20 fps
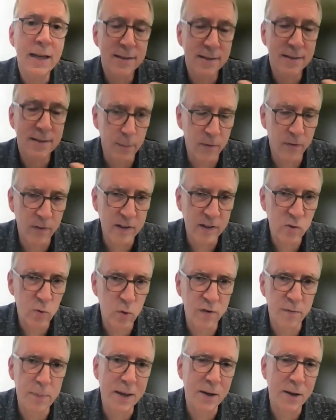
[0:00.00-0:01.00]
Some of us
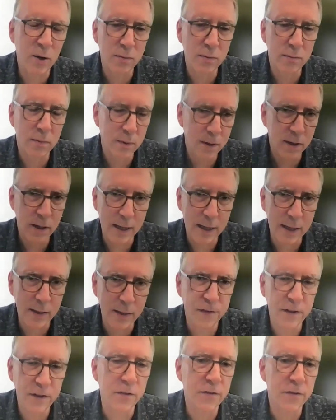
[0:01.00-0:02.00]
who have been in
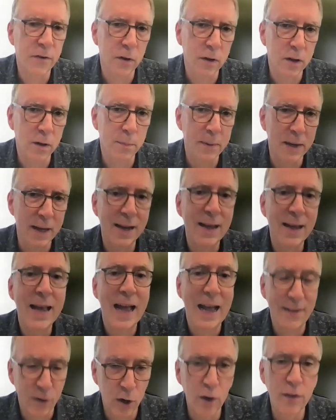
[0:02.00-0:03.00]
the field for a little bit
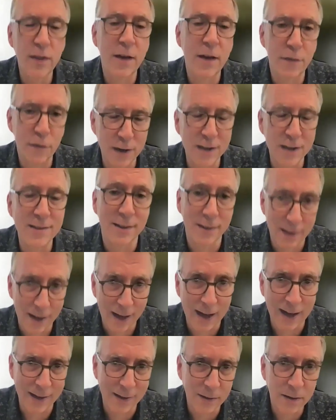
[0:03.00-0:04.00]
have heard that phrase a
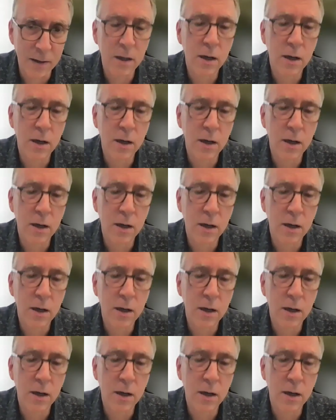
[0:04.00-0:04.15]
lot.